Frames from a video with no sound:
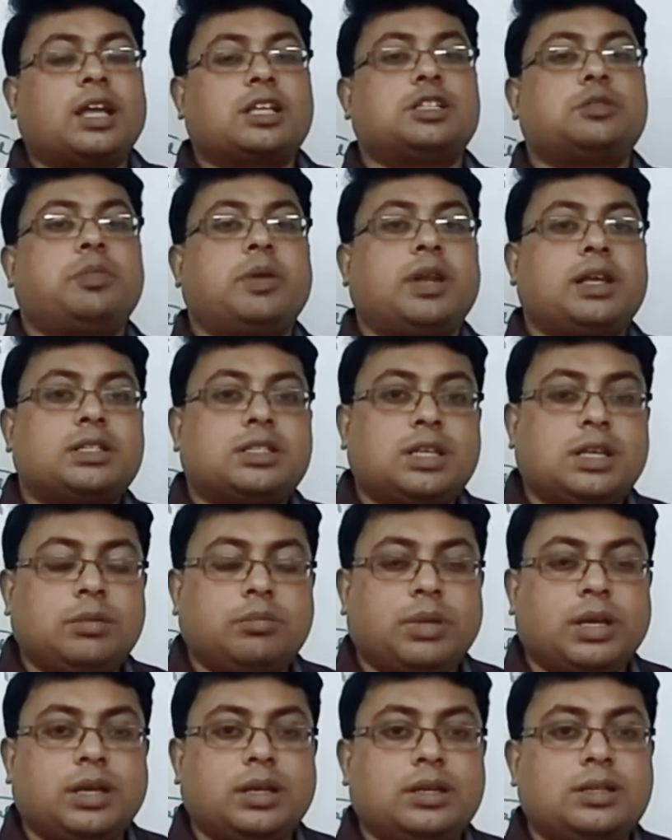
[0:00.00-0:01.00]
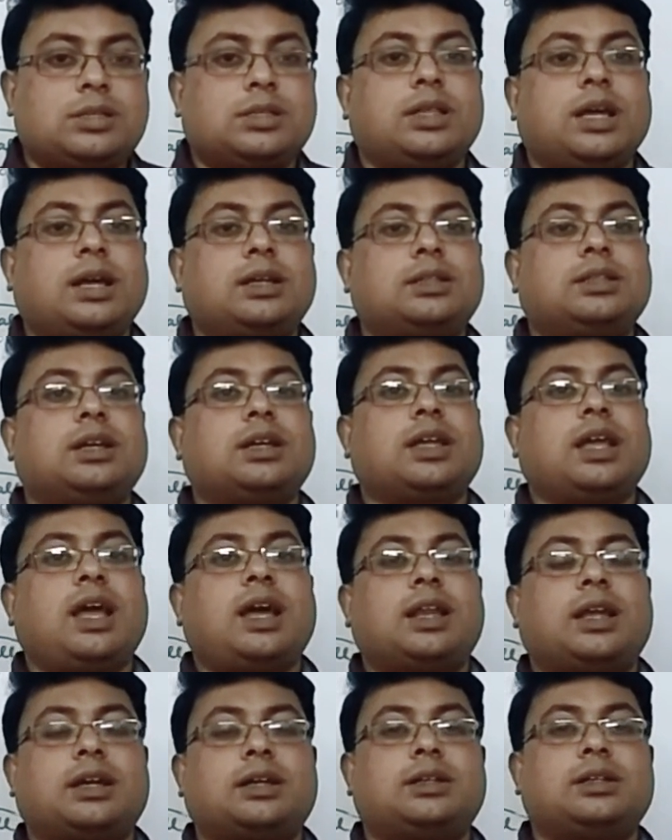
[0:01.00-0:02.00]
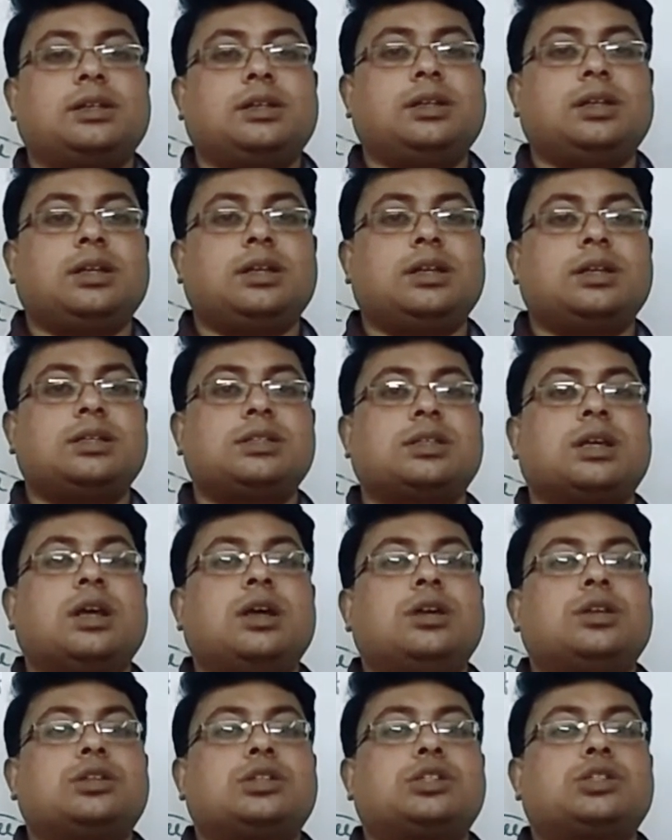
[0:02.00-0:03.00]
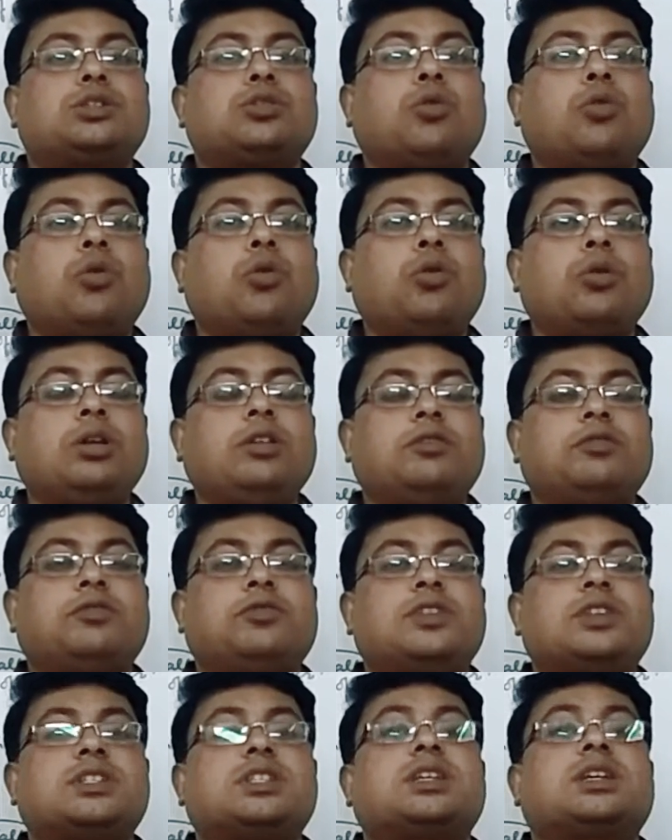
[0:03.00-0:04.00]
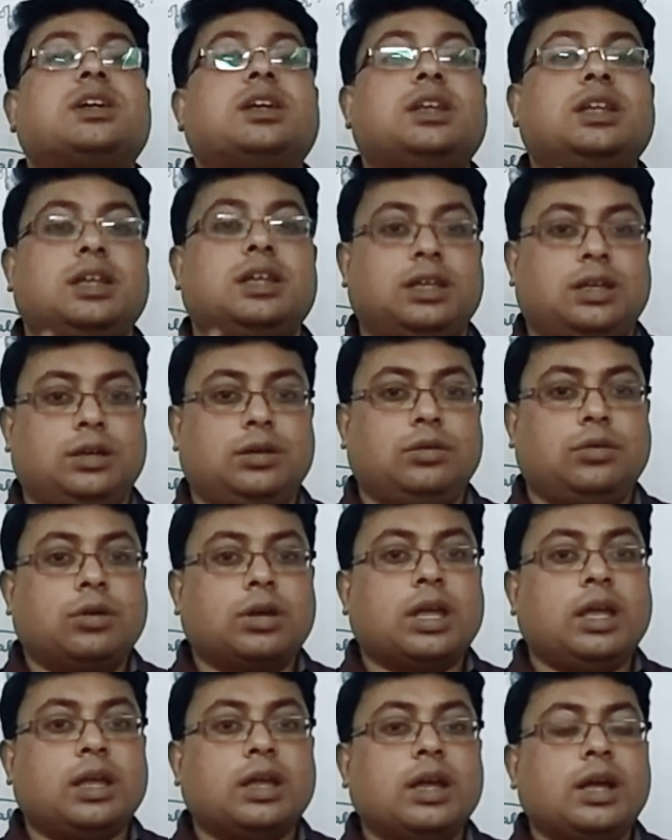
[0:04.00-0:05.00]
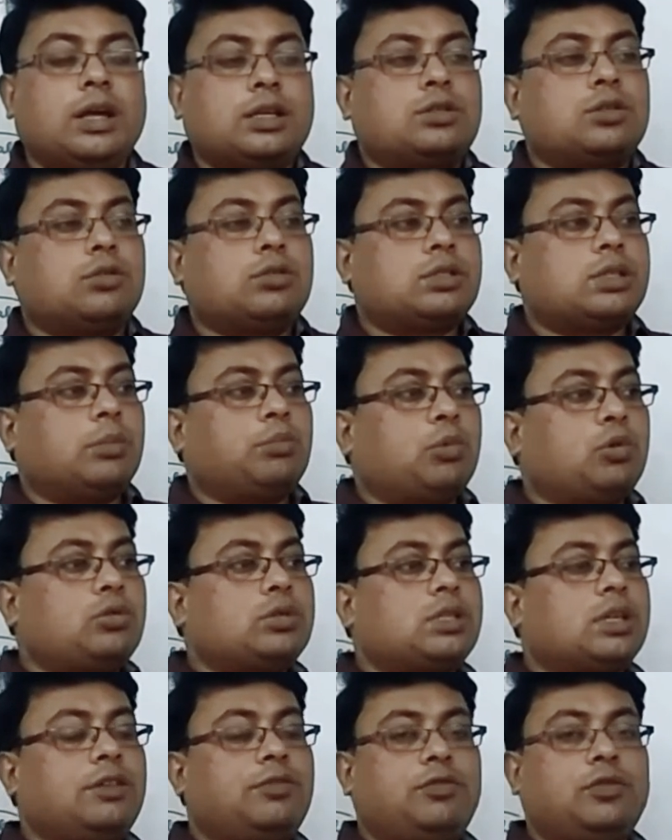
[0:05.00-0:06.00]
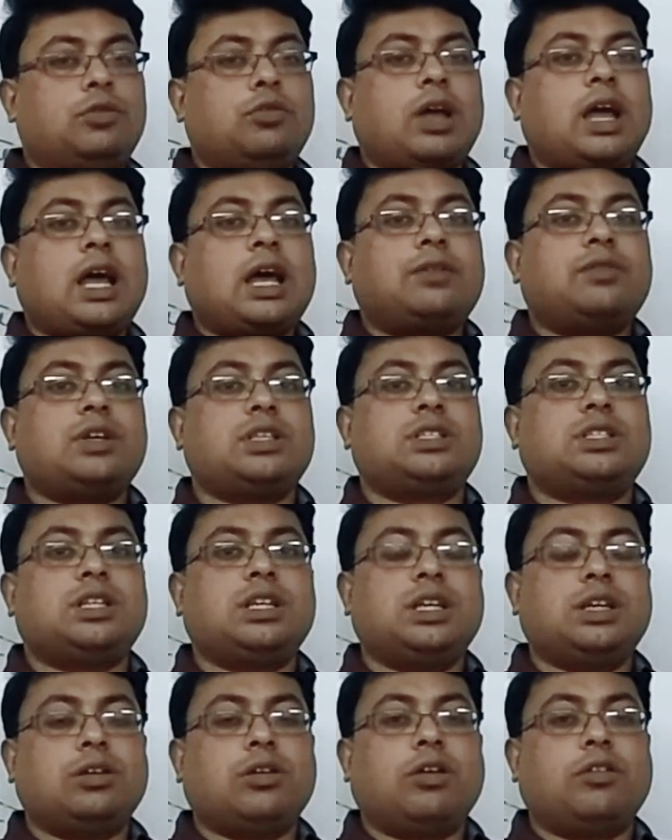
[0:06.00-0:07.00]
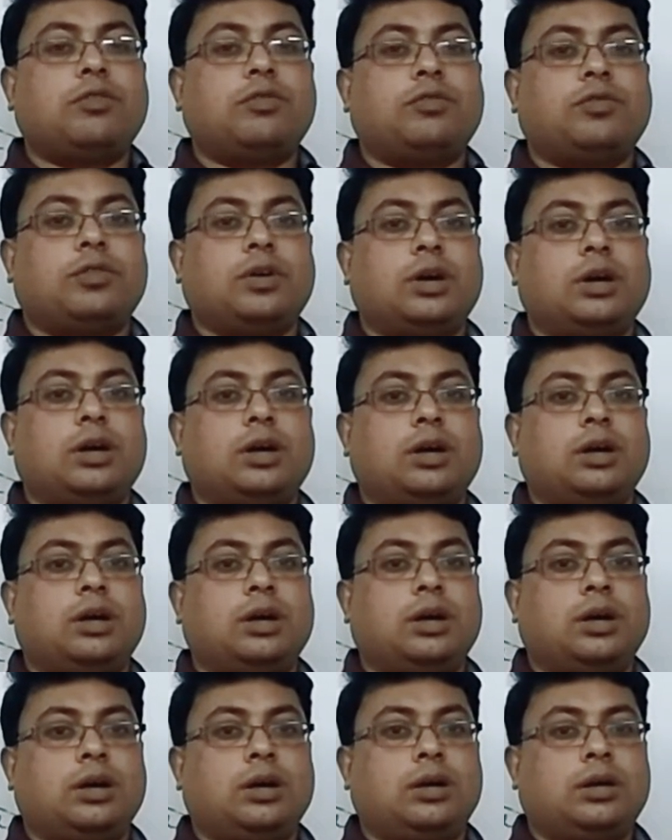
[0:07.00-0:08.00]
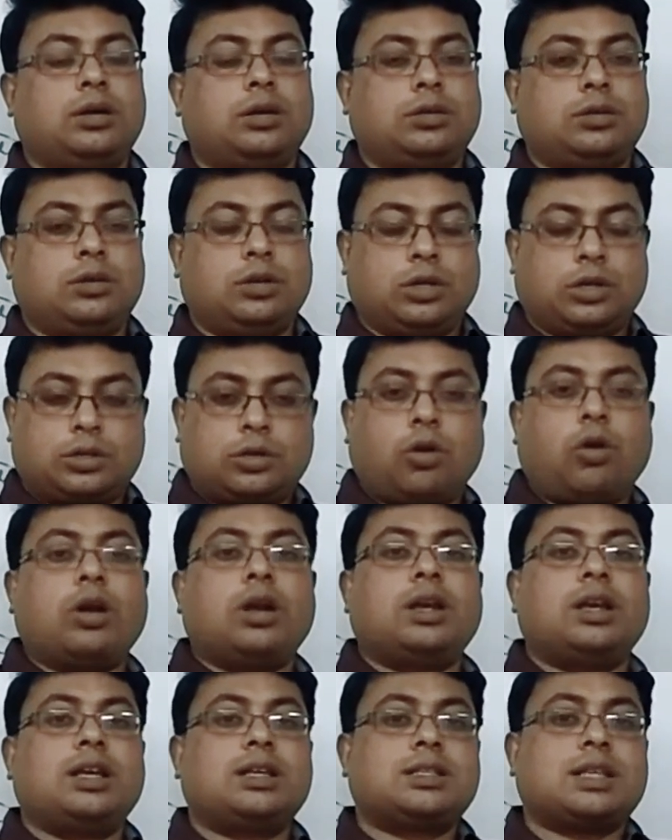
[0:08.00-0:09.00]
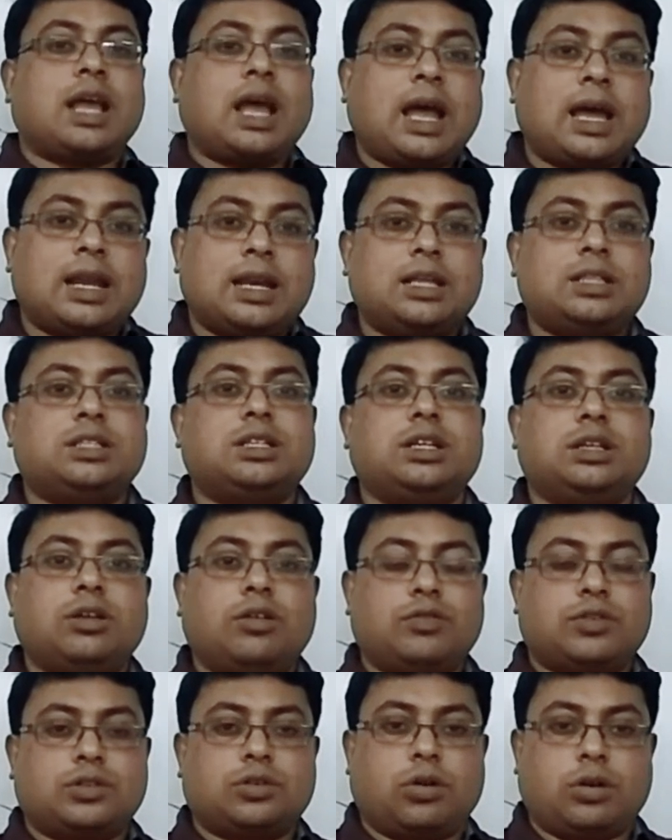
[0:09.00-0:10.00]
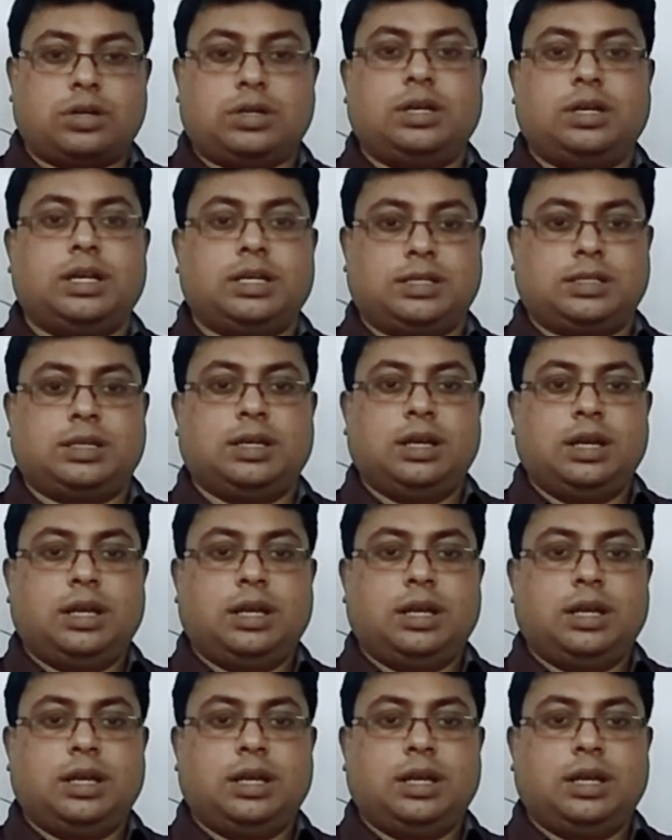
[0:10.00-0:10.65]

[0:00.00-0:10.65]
Expressing means that the character is shown physically. Okay, so suppose if you have a gene of tallness and a gene of shortness